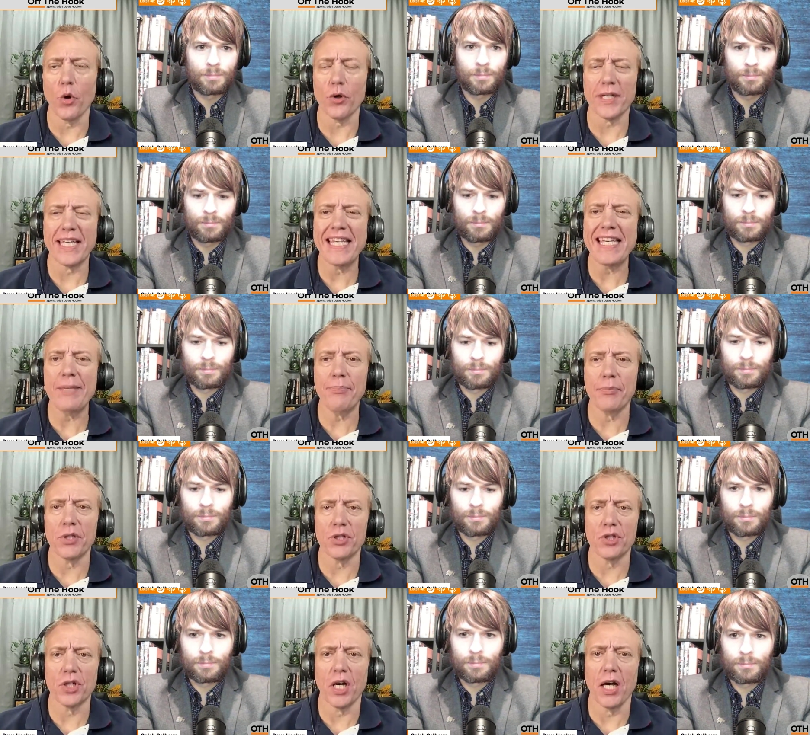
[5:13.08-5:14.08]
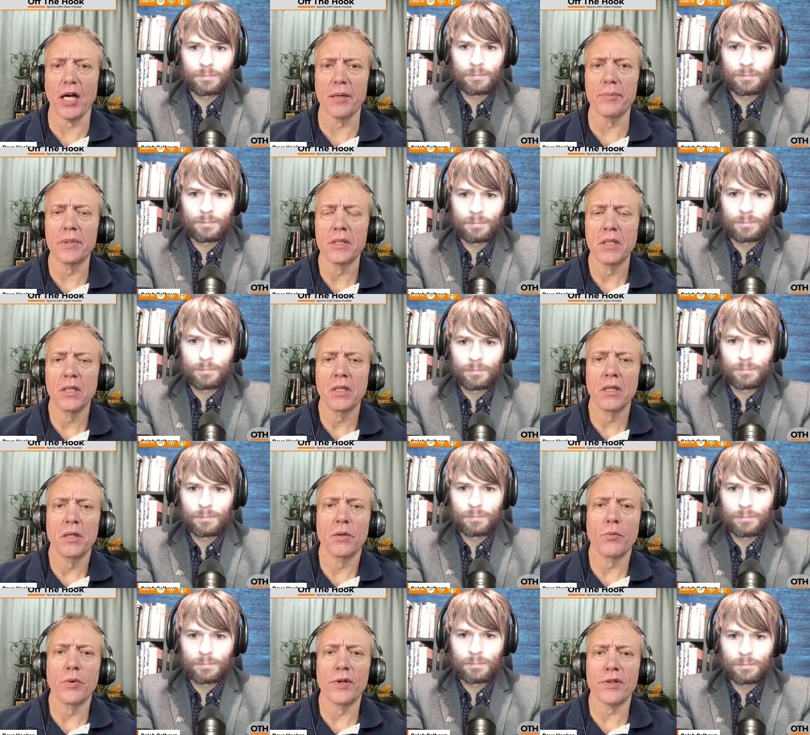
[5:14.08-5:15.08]
Speaker 1: or keep the job
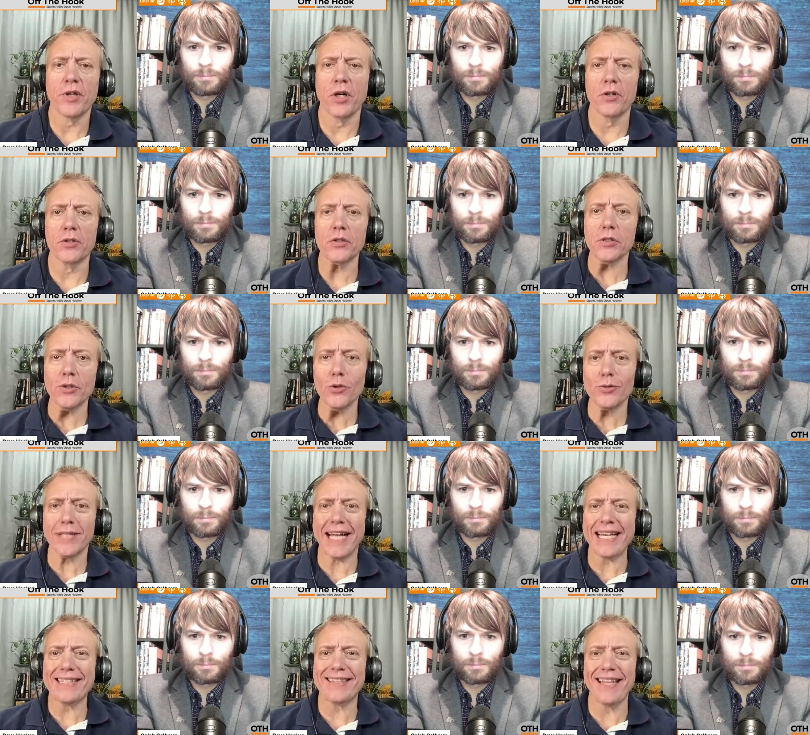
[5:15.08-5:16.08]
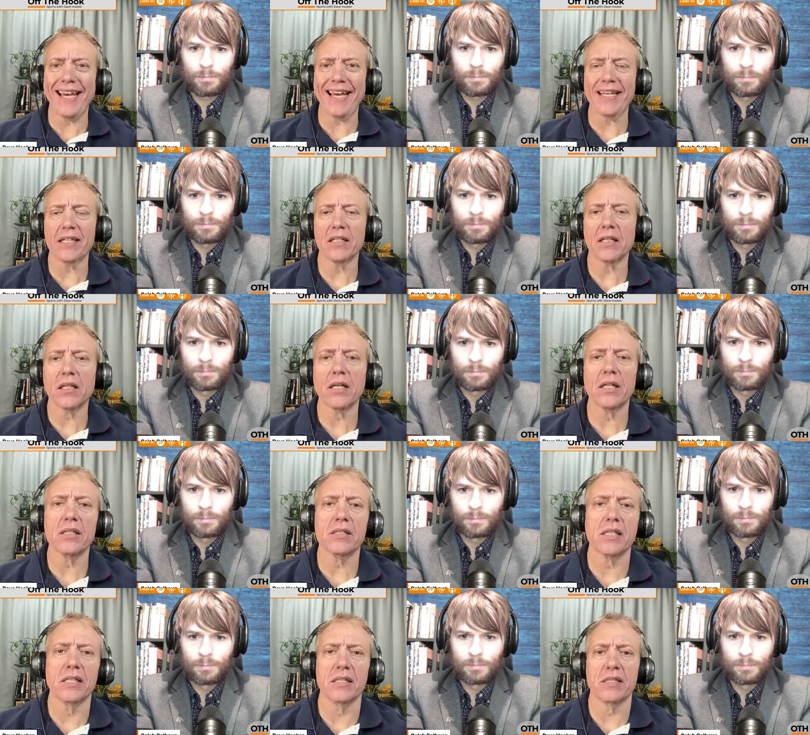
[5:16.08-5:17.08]
with Kirk. You like that?
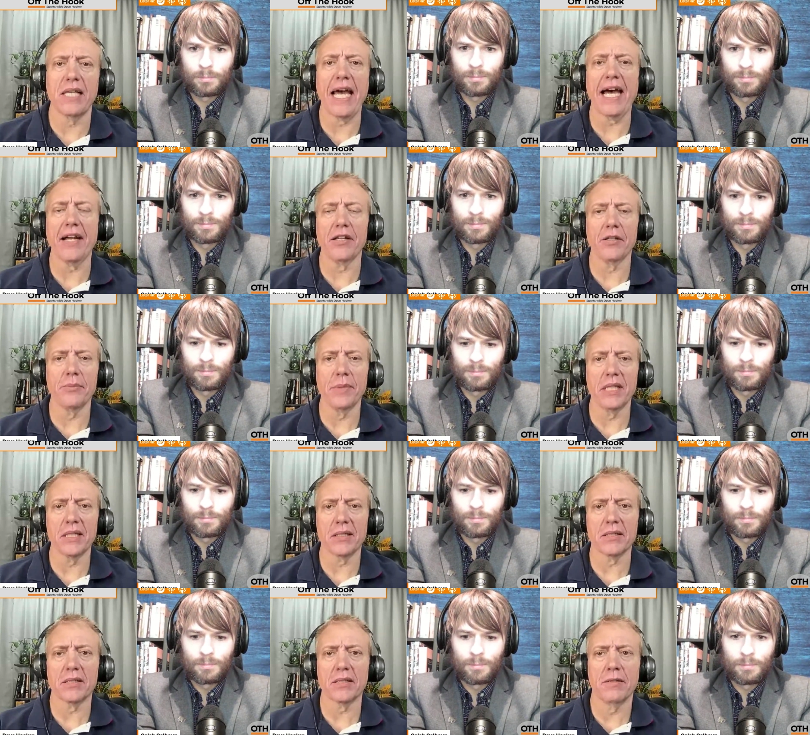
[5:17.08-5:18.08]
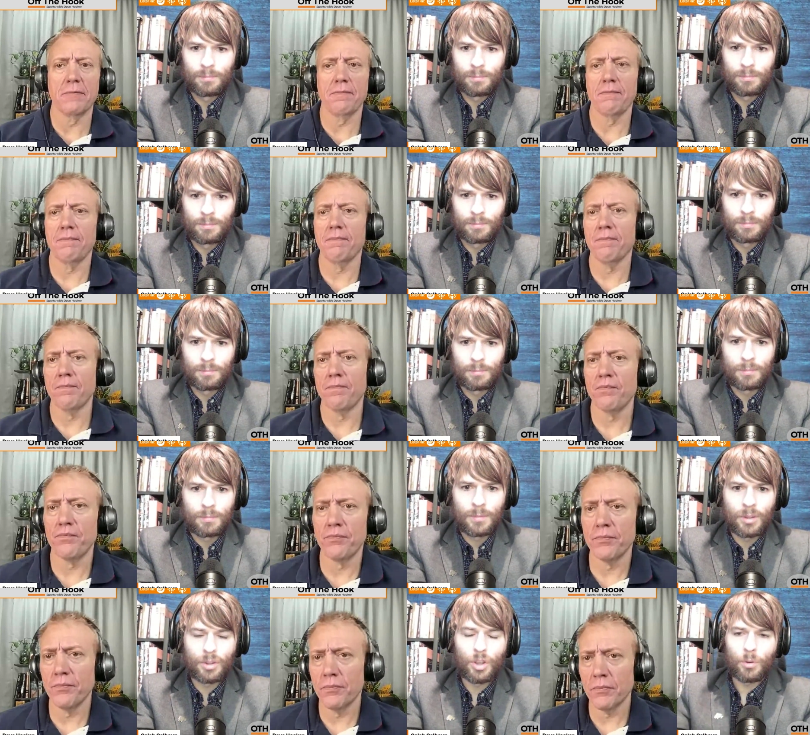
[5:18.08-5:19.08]
Cousins out of the mix.
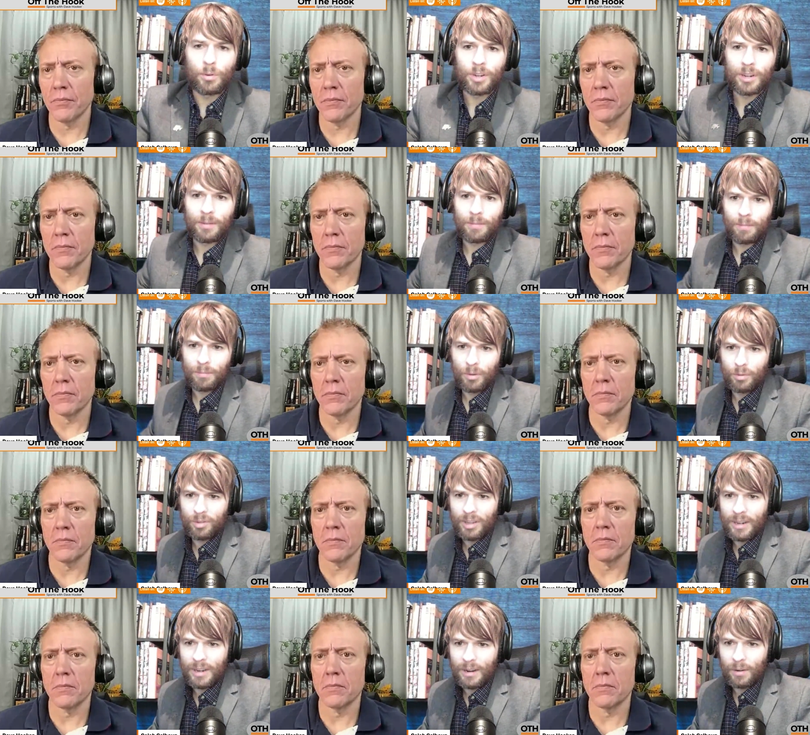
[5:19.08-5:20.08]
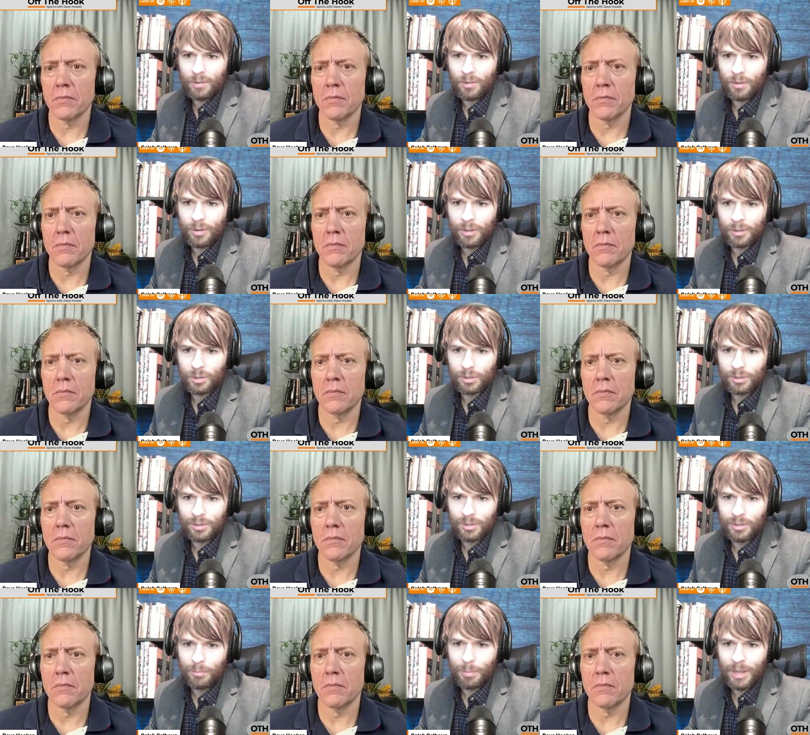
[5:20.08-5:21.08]
Speaker 2: You didn't. You said Arizona. You sure
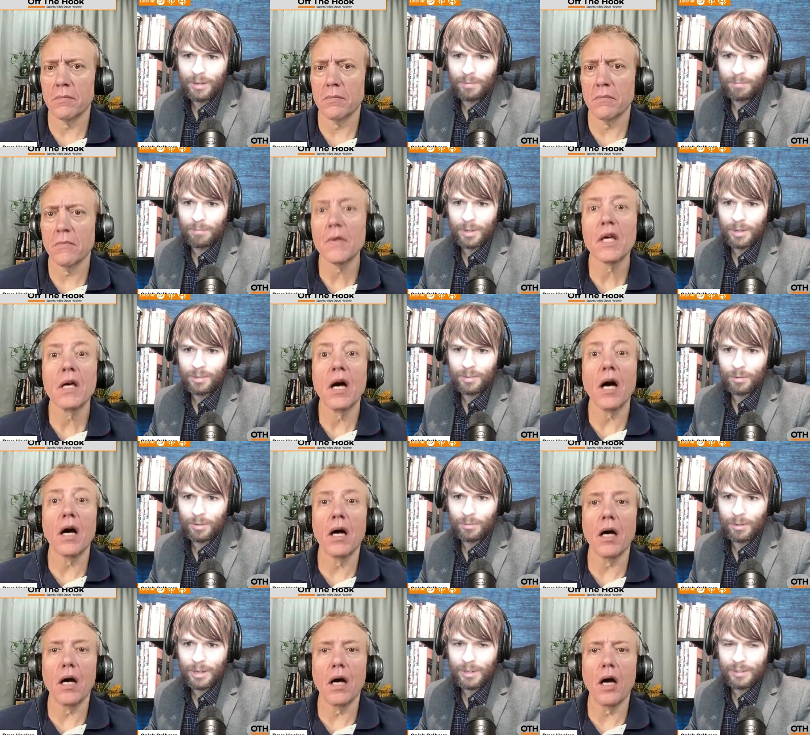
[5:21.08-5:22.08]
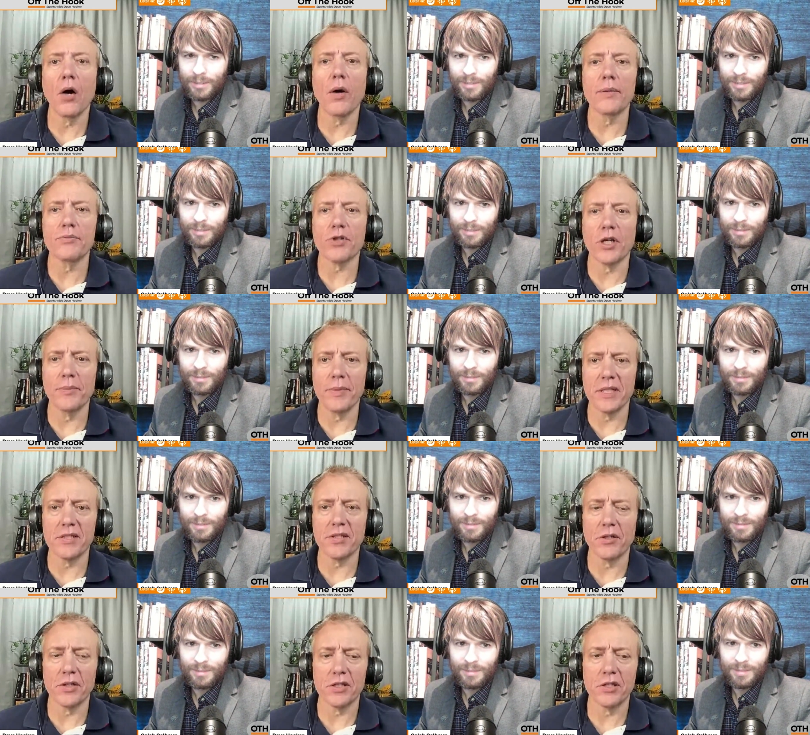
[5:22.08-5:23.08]
you, meant Minnesota, right? Oh, I'm sorry,
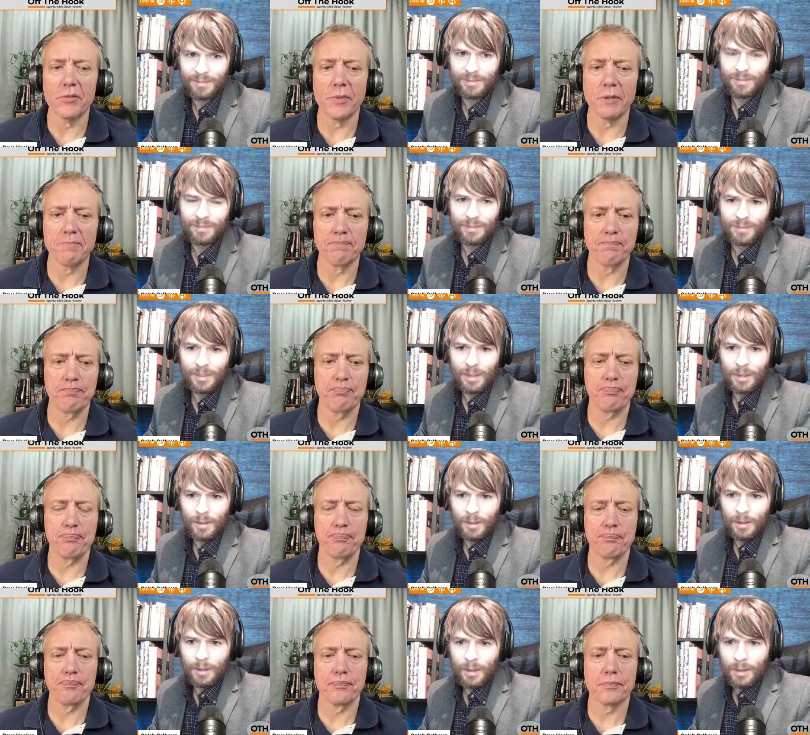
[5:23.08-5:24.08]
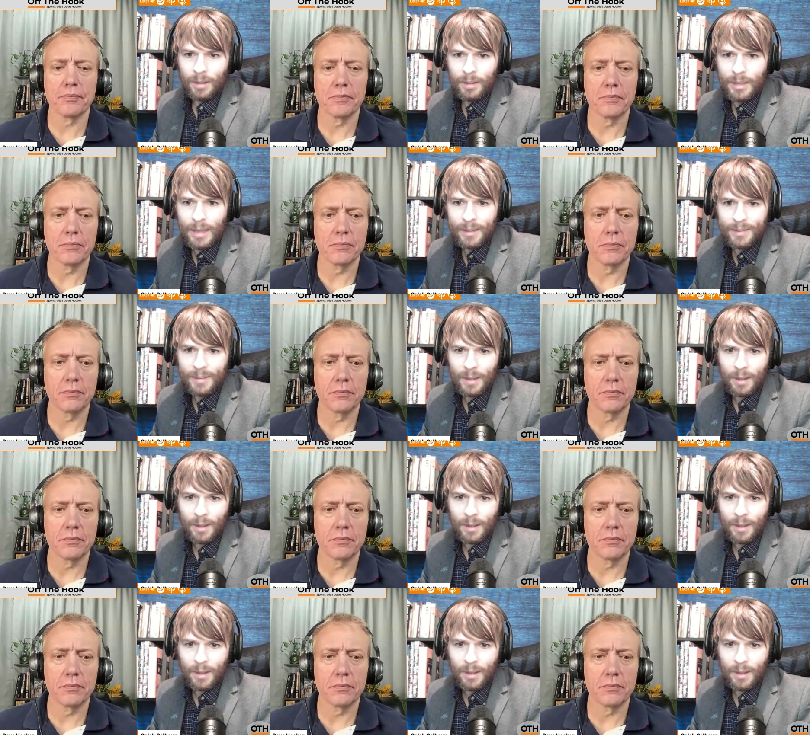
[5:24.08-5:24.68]
Minnesota. Excuse me. Yes.